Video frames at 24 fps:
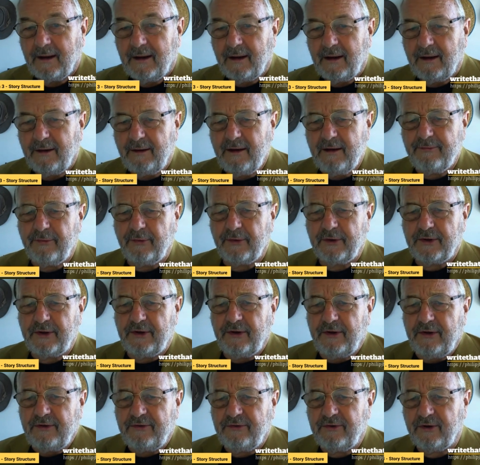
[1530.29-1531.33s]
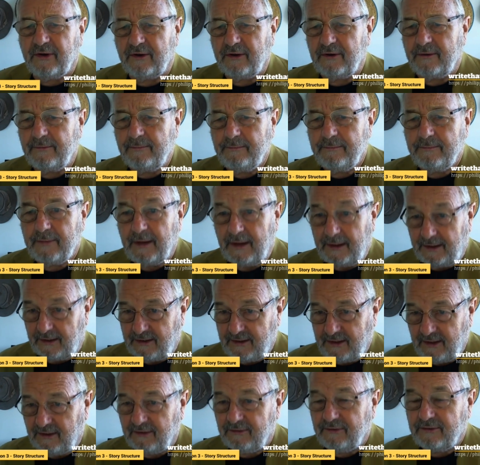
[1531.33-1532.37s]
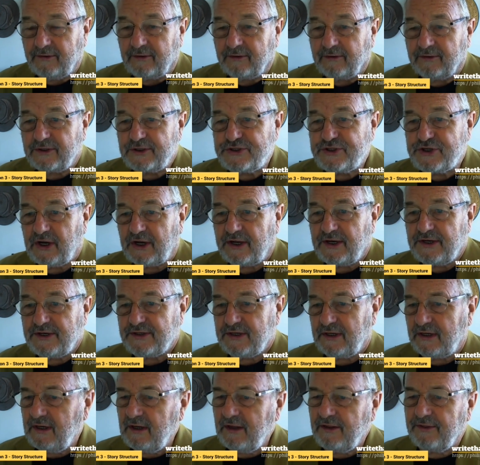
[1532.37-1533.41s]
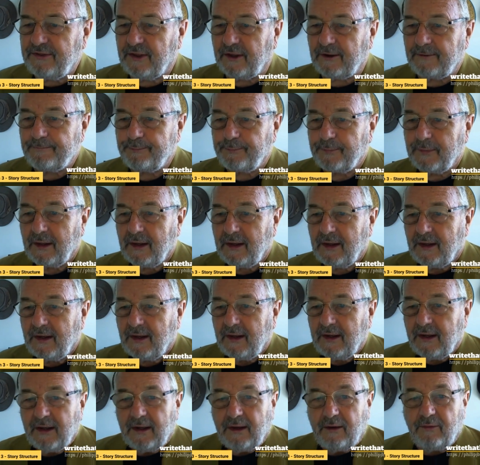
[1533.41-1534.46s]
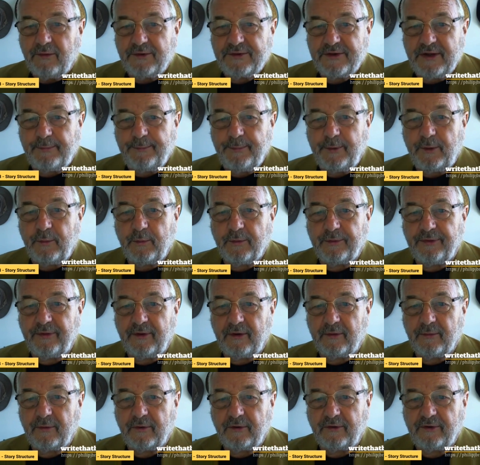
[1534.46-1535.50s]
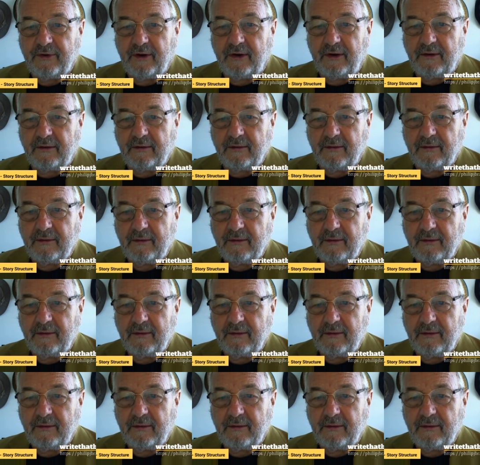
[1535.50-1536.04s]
It never occurred to him, an accountant, to change anything. He was happy with their routine.